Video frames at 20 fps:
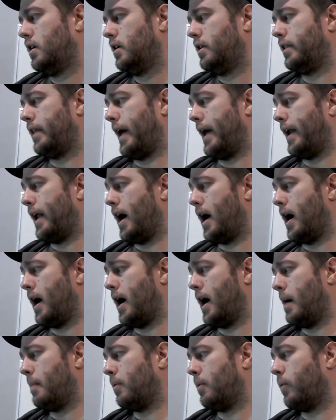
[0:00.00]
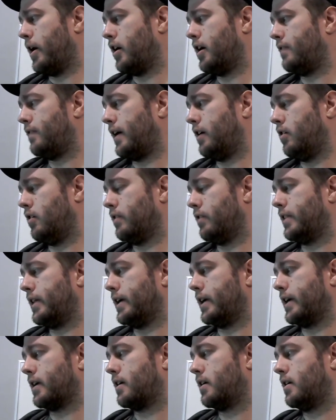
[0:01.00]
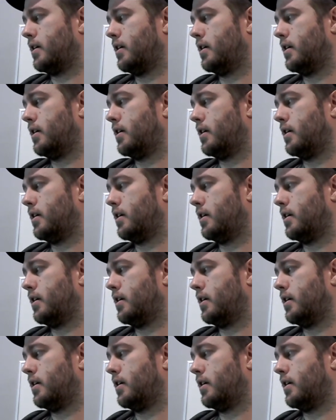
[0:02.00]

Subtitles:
that I'm aware of. I don't think